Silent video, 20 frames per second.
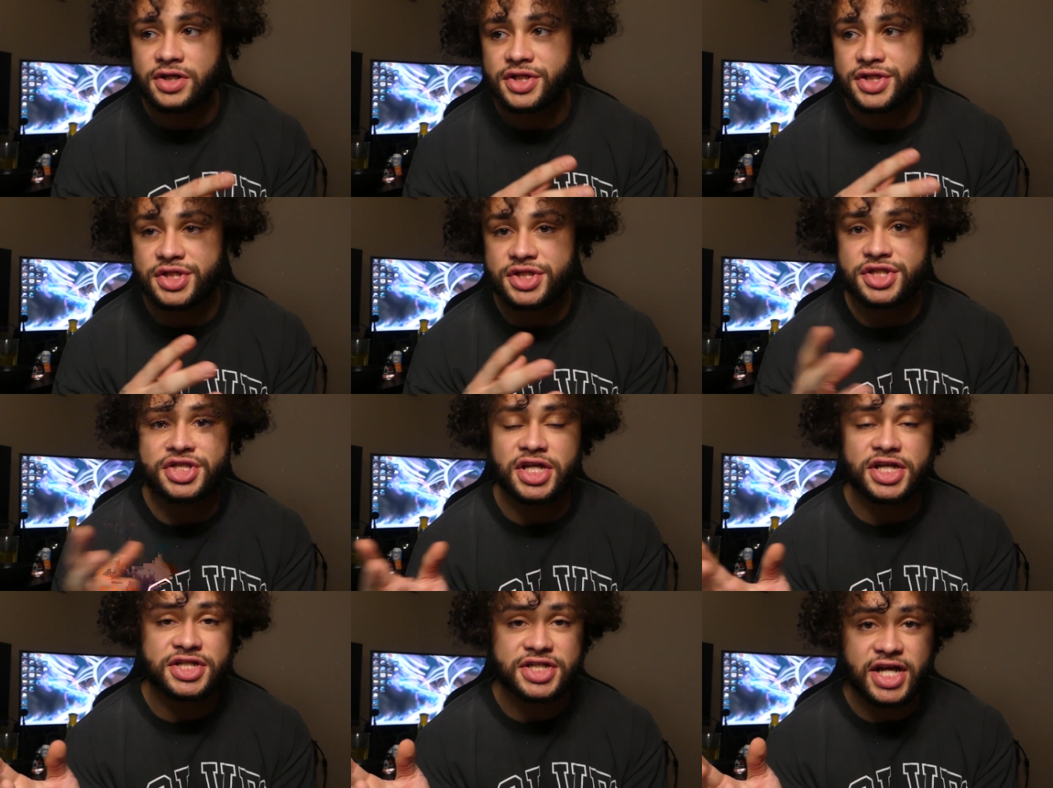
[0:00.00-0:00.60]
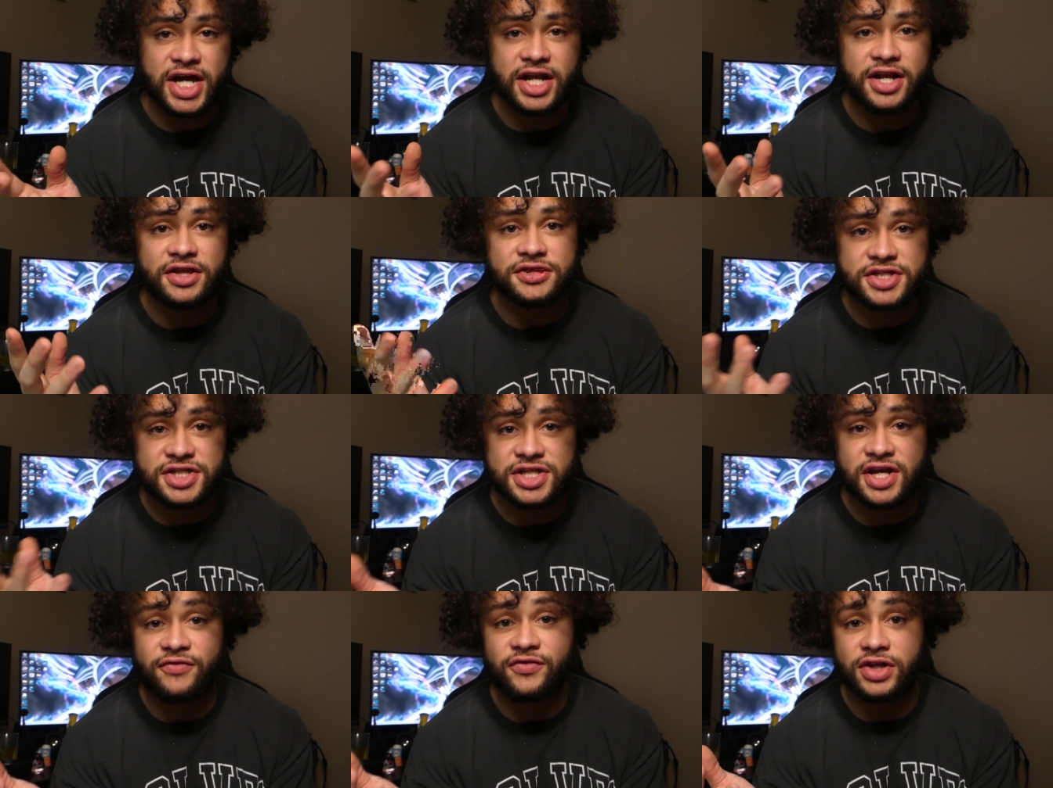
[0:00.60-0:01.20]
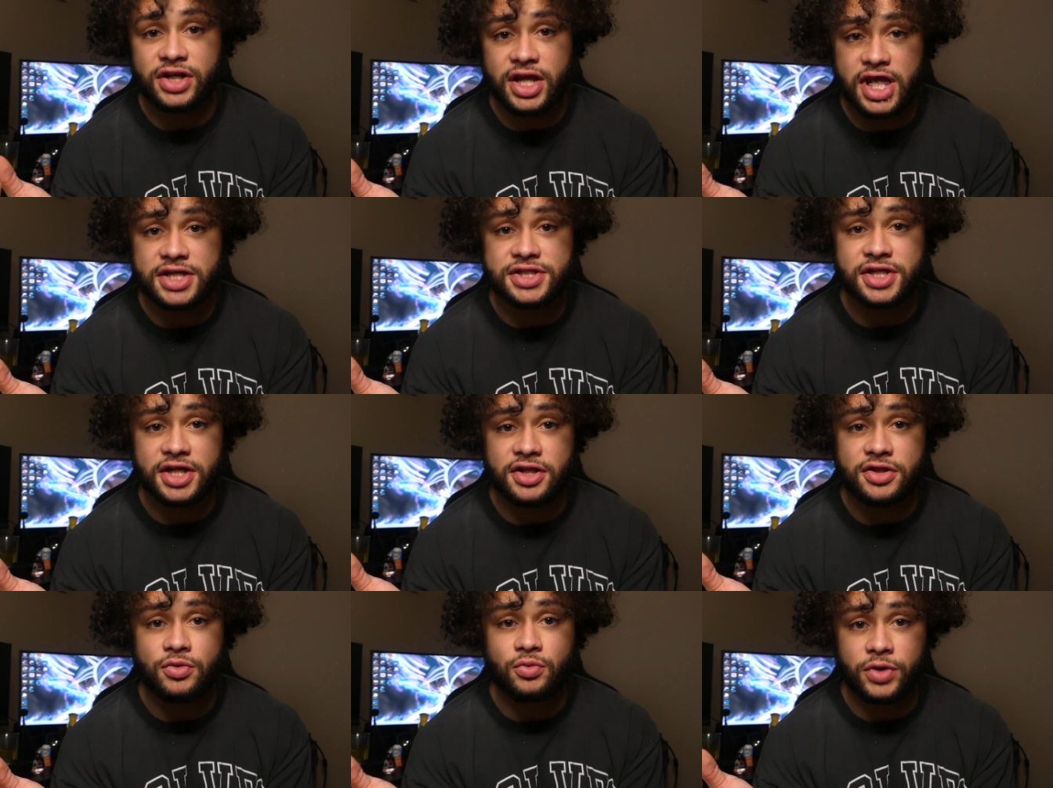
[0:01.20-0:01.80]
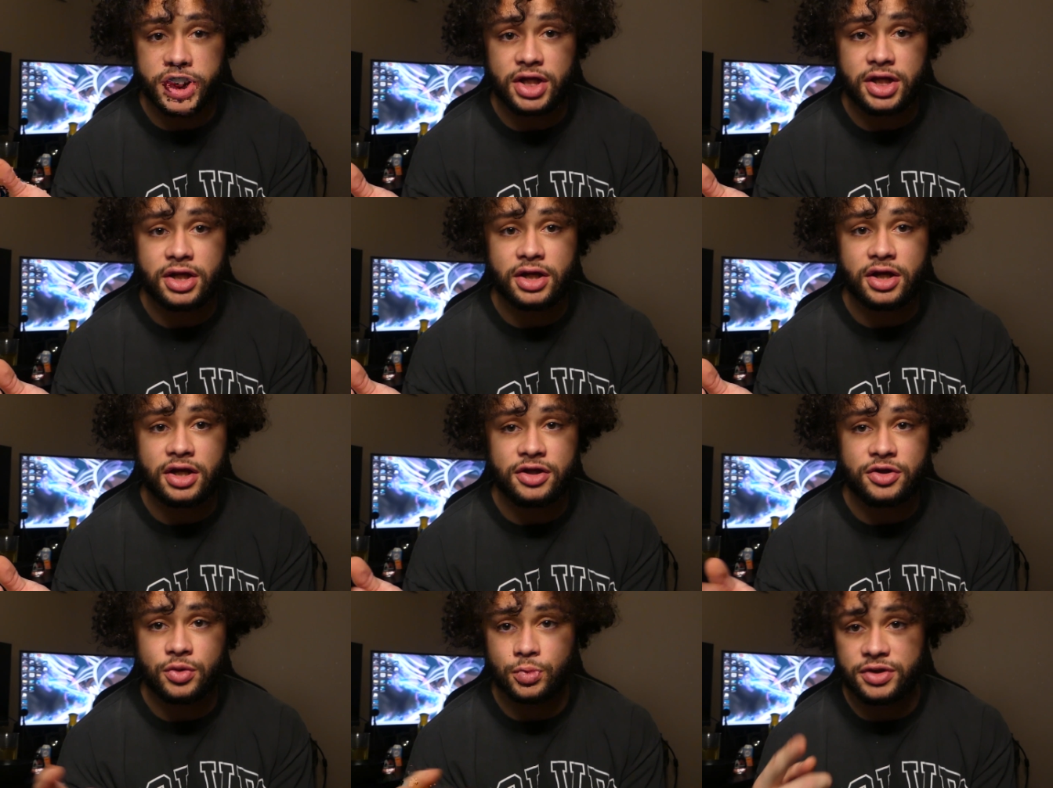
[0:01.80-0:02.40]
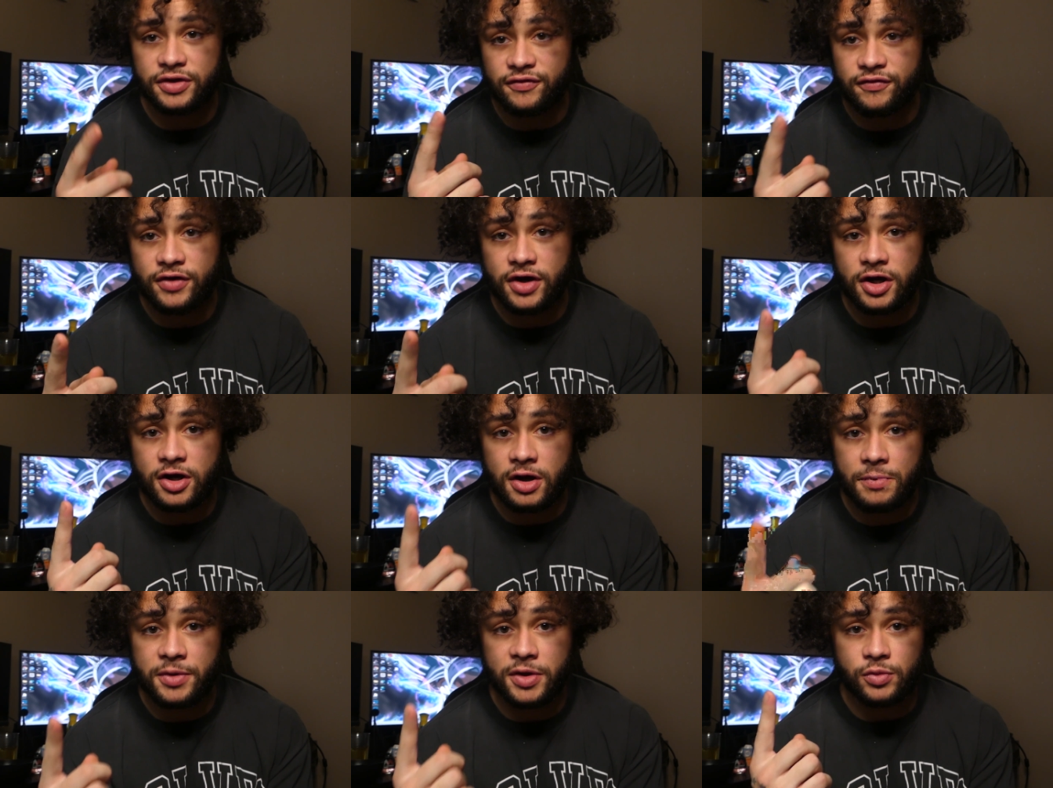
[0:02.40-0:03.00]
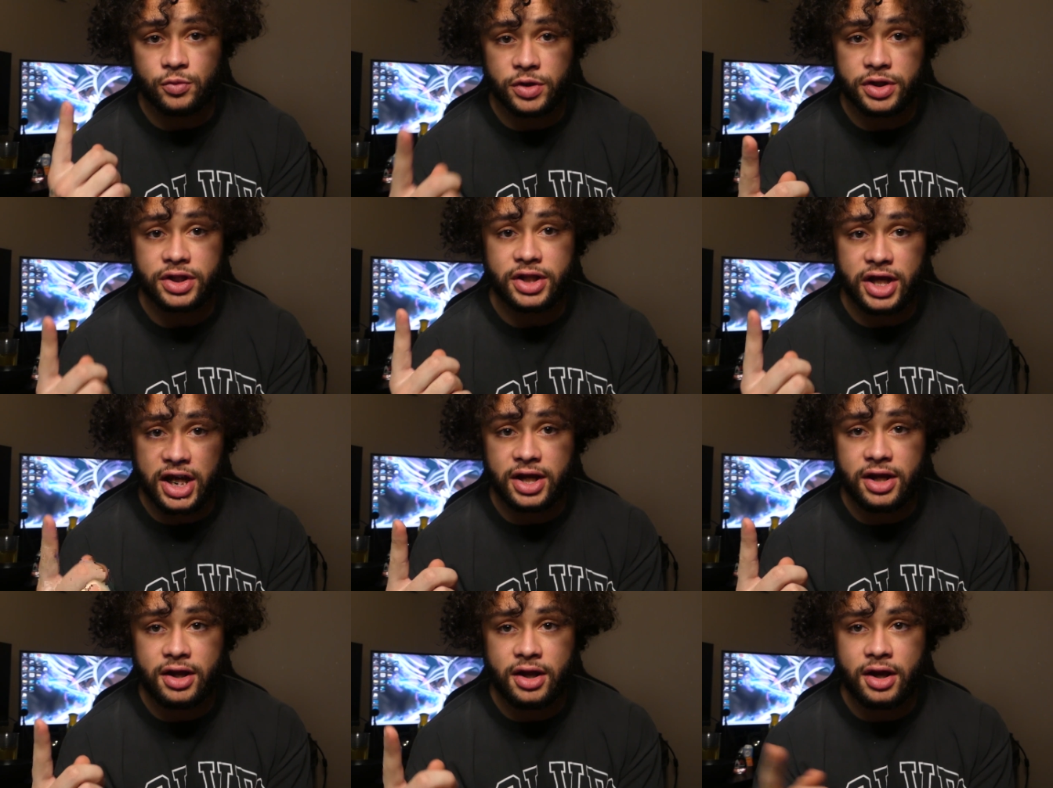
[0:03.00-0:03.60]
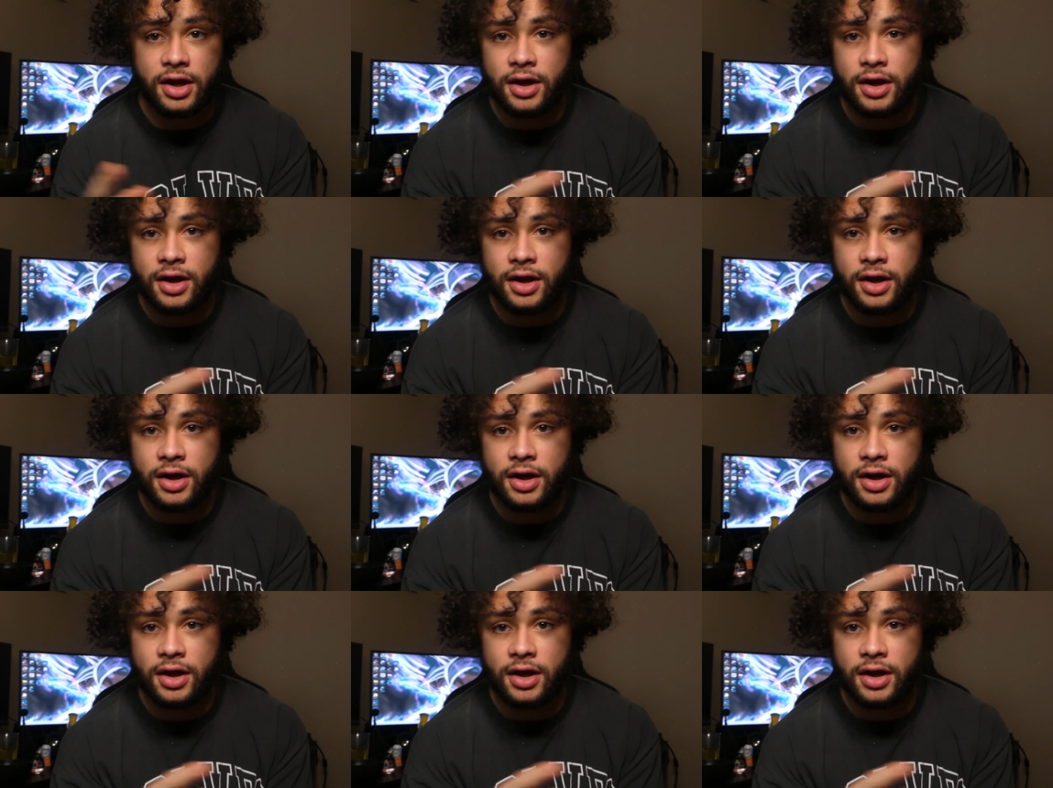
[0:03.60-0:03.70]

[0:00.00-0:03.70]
6 out of the 7 days out of the week, you only fuck up on one day,